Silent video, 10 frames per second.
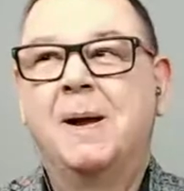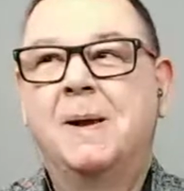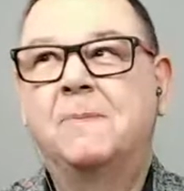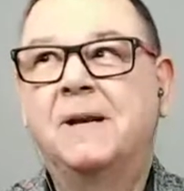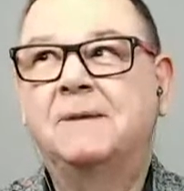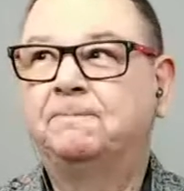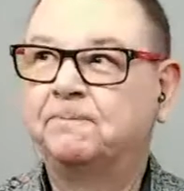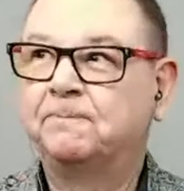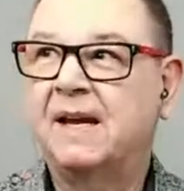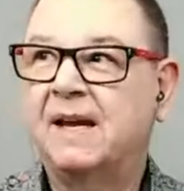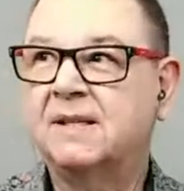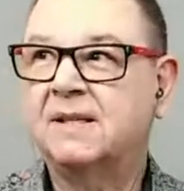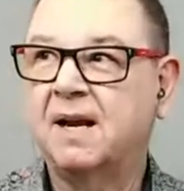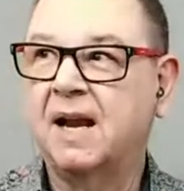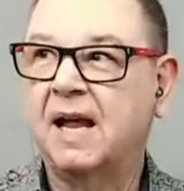Well, it's
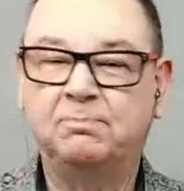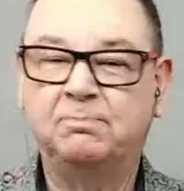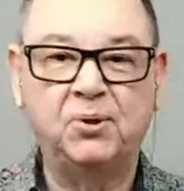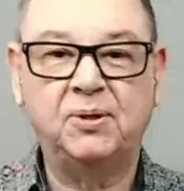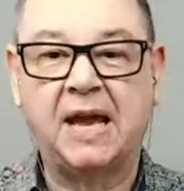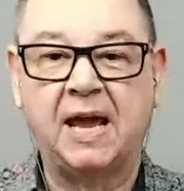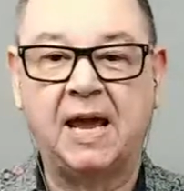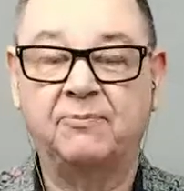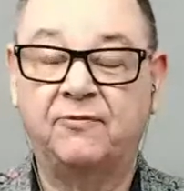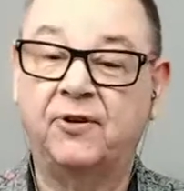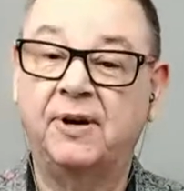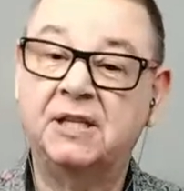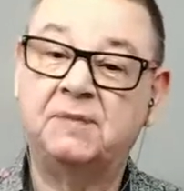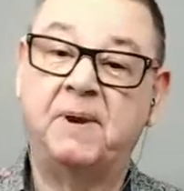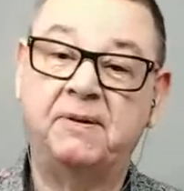kind of like boot camp for
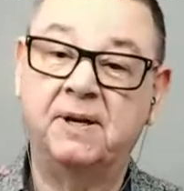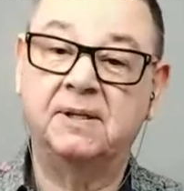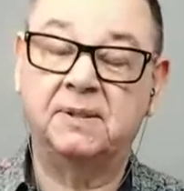experienced